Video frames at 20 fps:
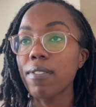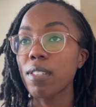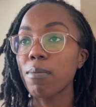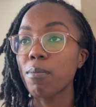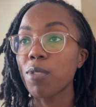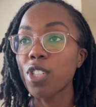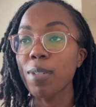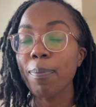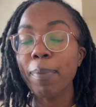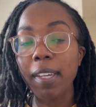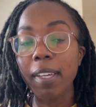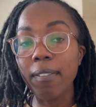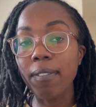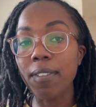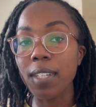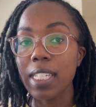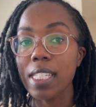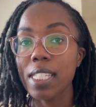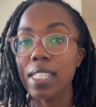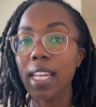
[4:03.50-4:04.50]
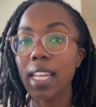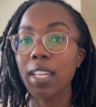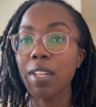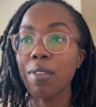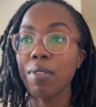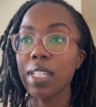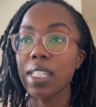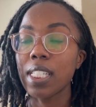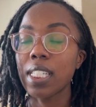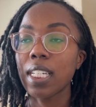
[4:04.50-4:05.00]
some shipping fees that
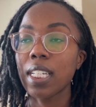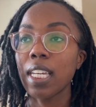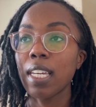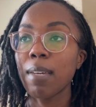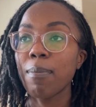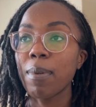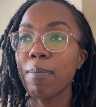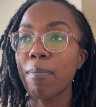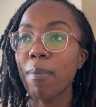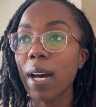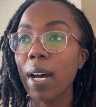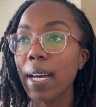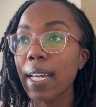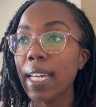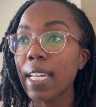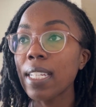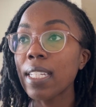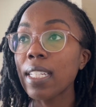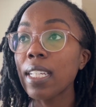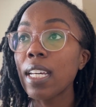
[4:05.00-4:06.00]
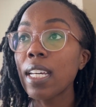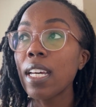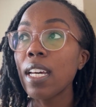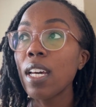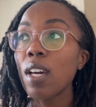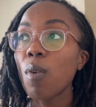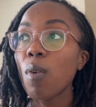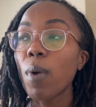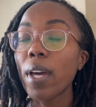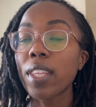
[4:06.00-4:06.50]
you need to keep in mind.
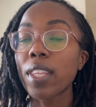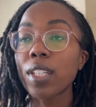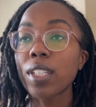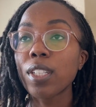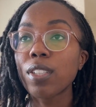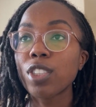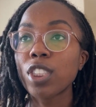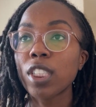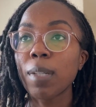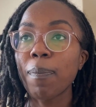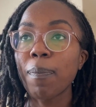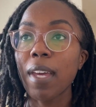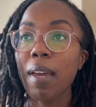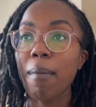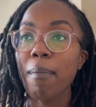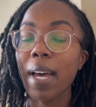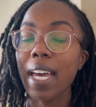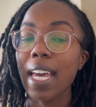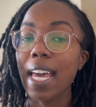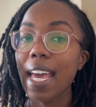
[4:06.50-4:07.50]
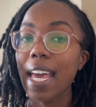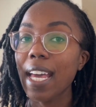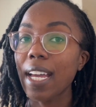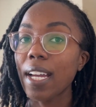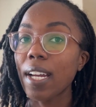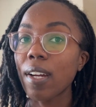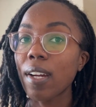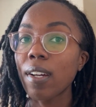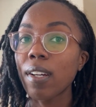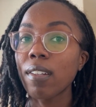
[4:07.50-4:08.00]
Whether you're shipping by
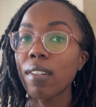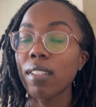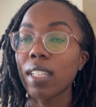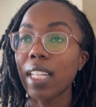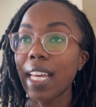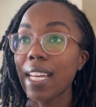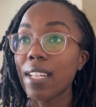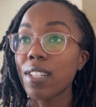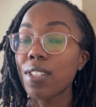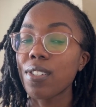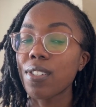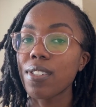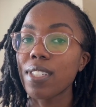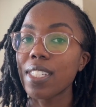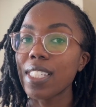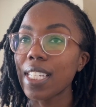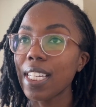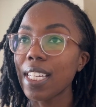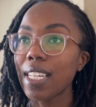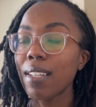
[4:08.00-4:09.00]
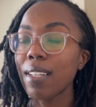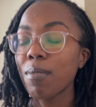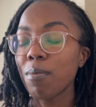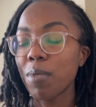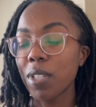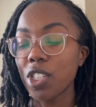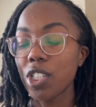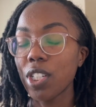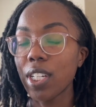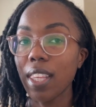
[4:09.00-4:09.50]
air, land, or sea,
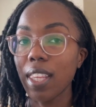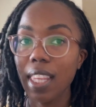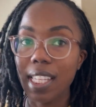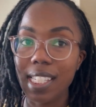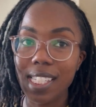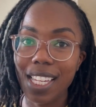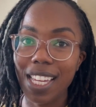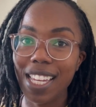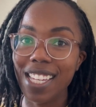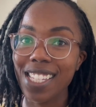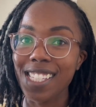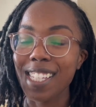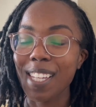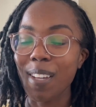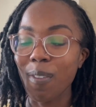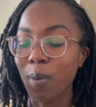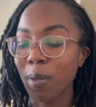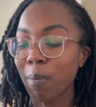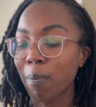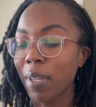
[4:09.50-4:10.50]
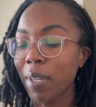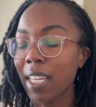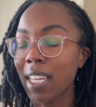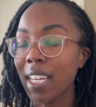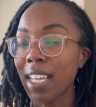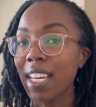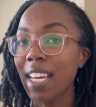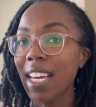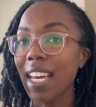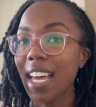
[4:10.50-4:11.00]
which in this case it would
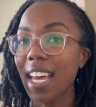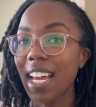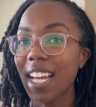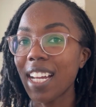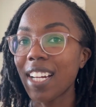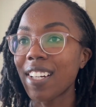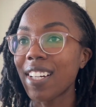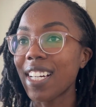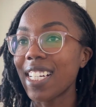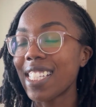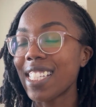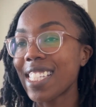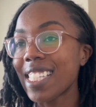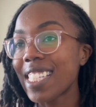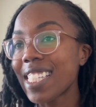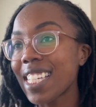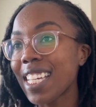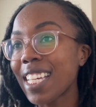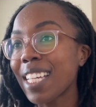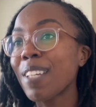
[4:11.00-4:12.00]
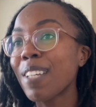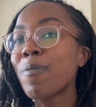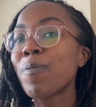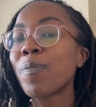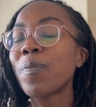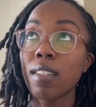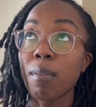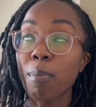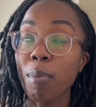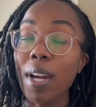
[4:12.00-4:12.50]
be air and sea,
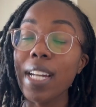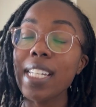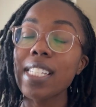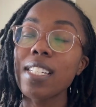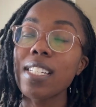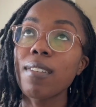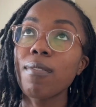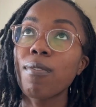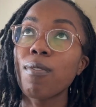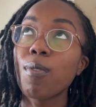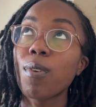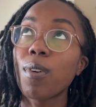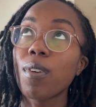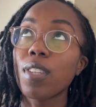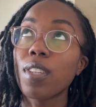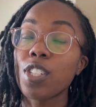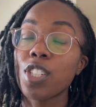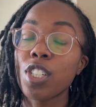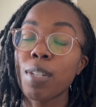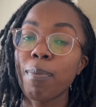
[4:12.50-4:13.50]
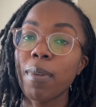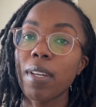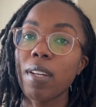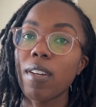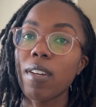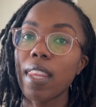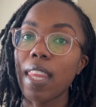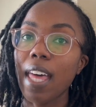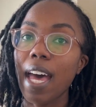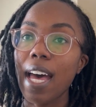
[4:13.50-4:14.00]
the pricing for the shipping
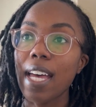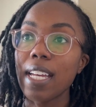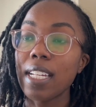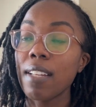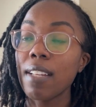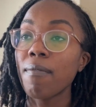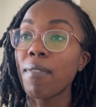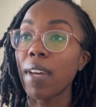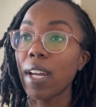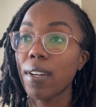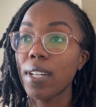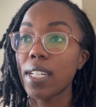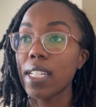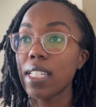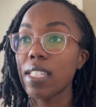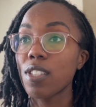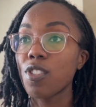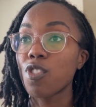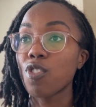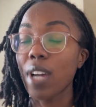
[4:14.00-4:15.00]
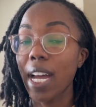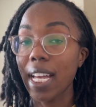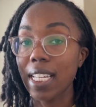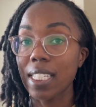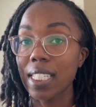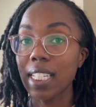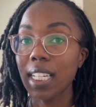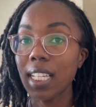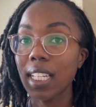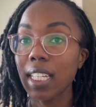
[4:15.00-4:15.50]
on that varies
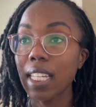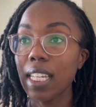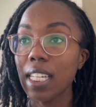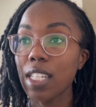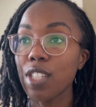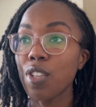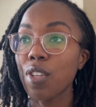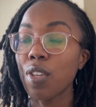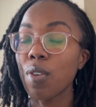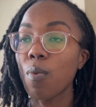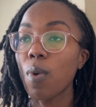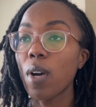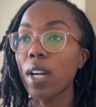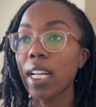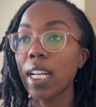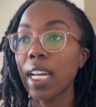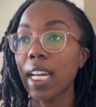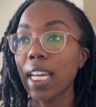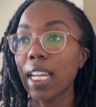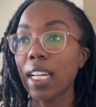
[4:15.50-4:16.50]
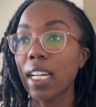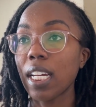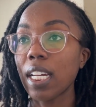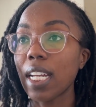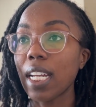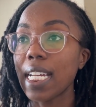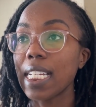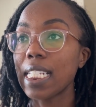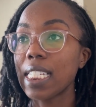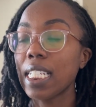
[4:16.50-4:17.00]
drastically, so you want to get a
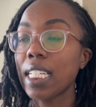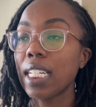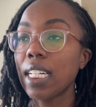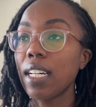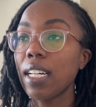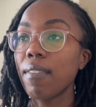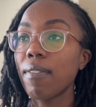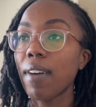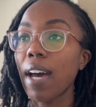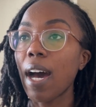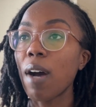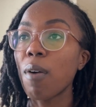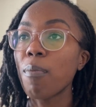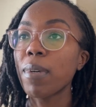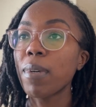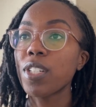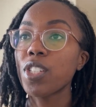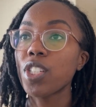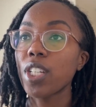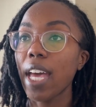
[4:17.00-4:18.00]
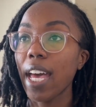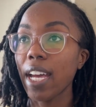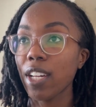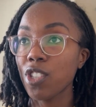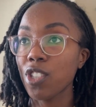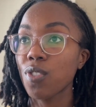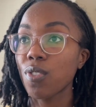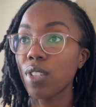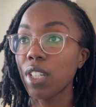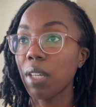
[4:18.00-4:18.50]
good idea of how much
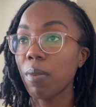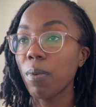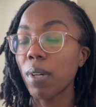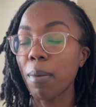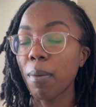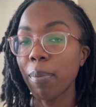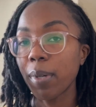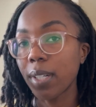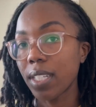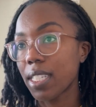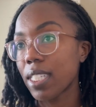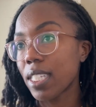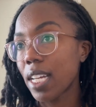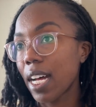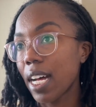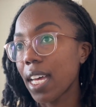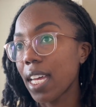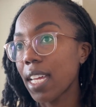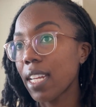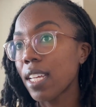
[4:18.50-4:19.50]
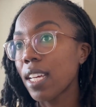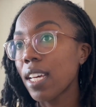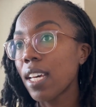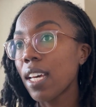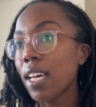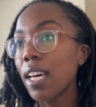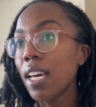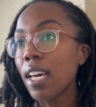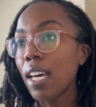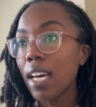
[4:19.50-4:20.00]
extra you want to put aside.
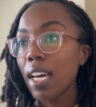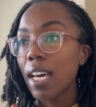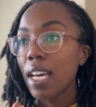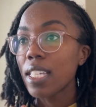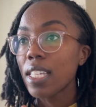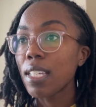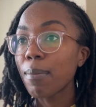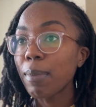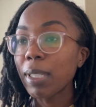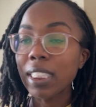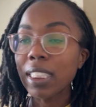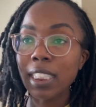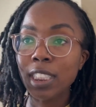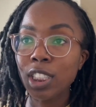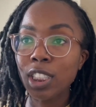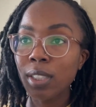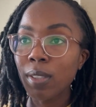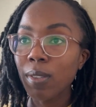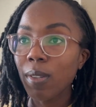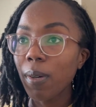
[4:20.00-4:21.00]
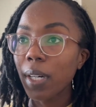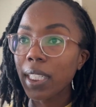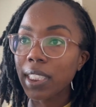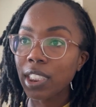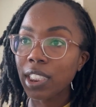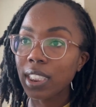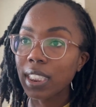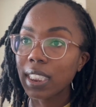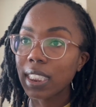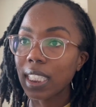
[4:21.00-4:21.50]
Some additional
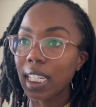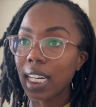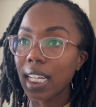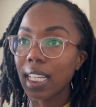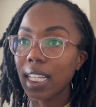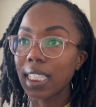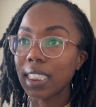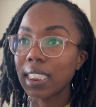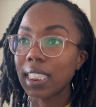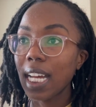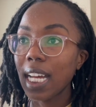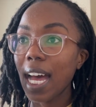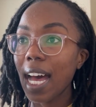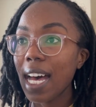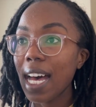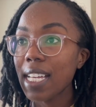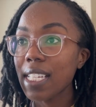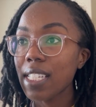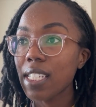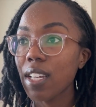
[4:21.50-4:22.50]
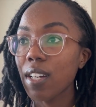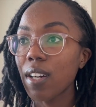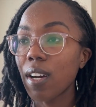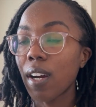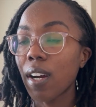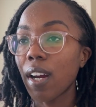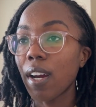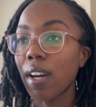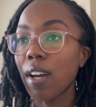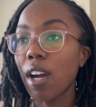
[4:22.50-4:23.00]
questions that I like to ask
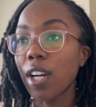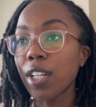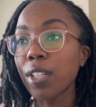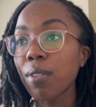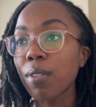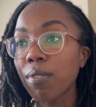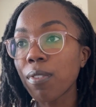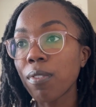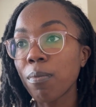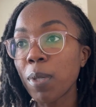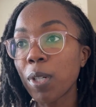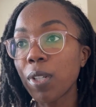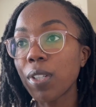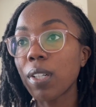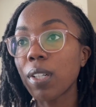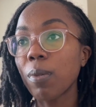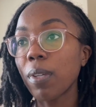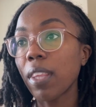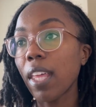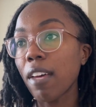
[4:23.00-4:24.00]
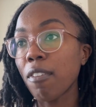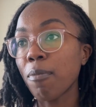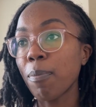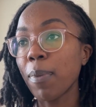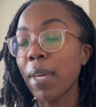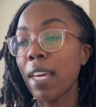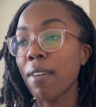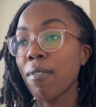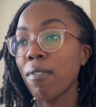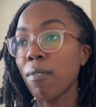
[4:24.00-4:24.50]
are you familiar with
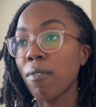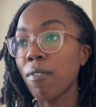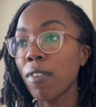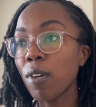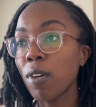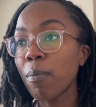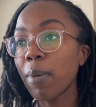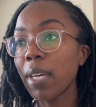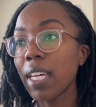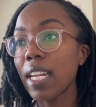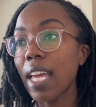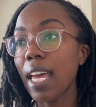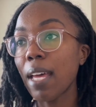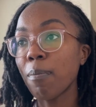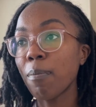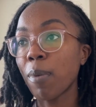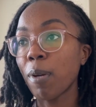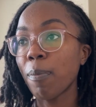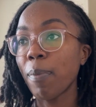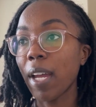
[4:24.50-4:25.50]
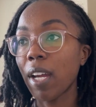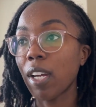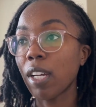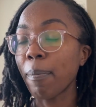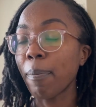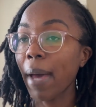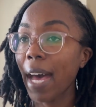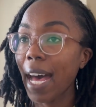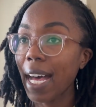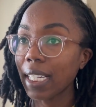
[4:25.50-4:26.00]
FBA fulfillment and
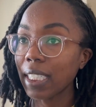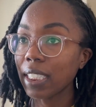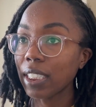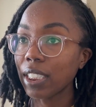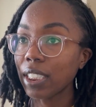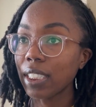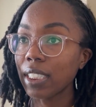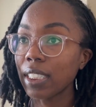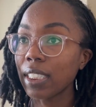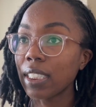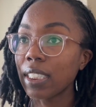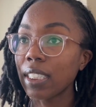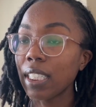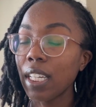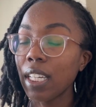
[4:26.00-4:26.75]
preparing packages